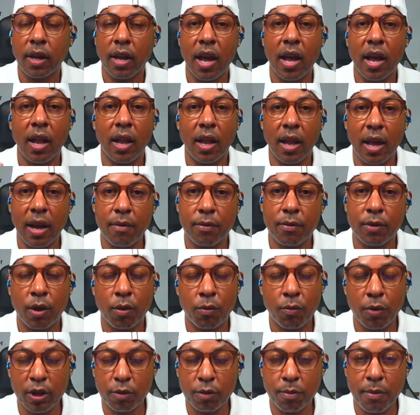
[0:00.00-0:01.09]
and
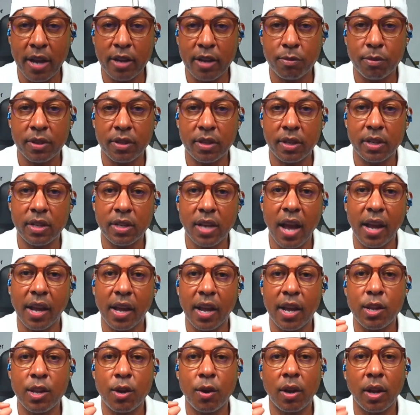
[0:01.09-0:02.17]
your risk management is intact
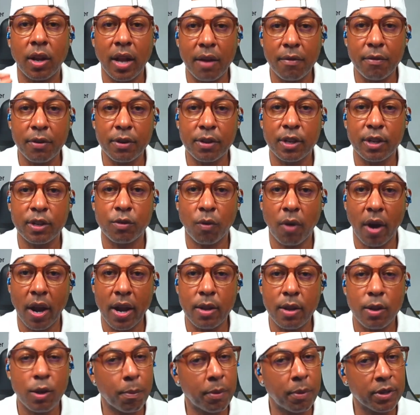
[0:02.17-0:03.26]
and your leverage is
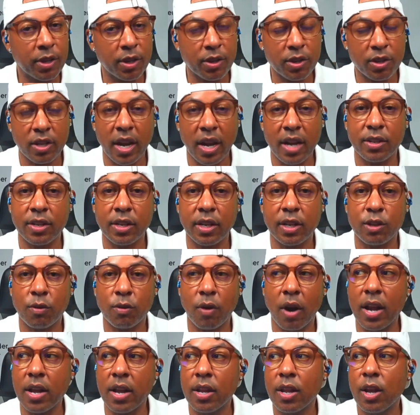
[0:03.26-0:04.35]
right, your position sizing is
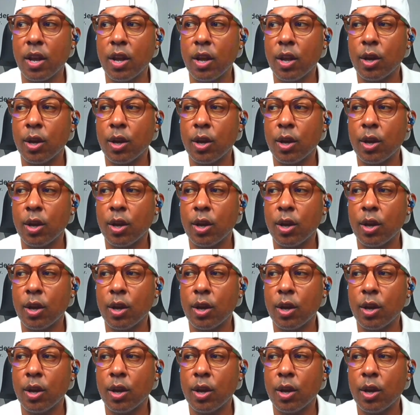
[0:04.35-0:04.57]
right,